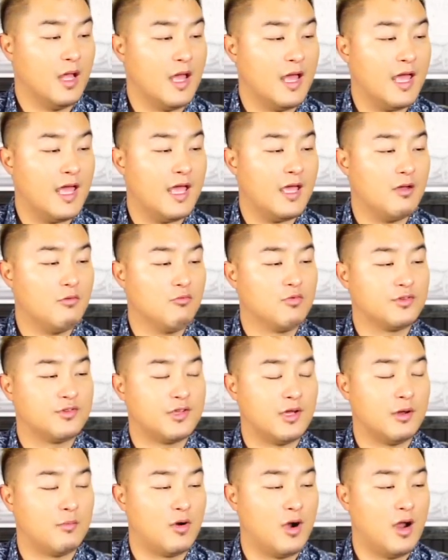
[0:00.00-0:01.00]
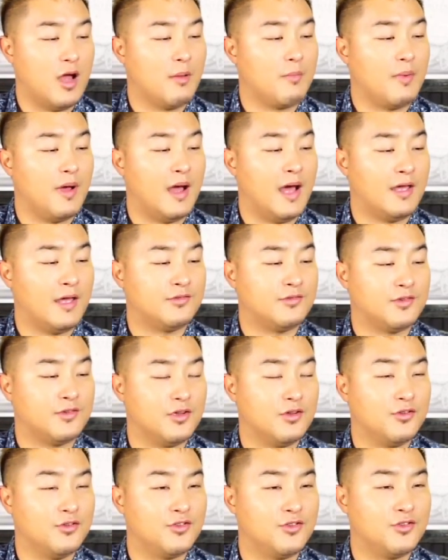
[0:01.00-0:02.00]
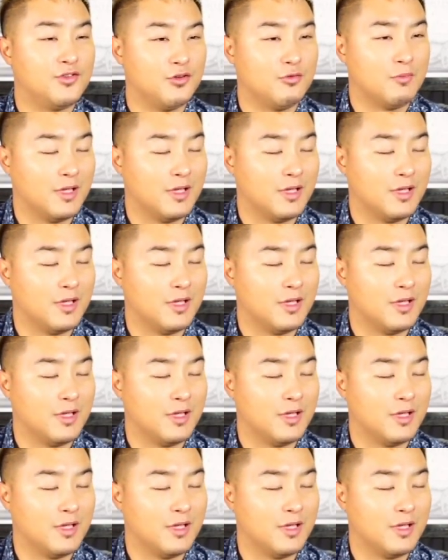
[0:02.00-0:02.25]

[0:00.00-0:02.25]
Hey, what's up, Rob? I see you too.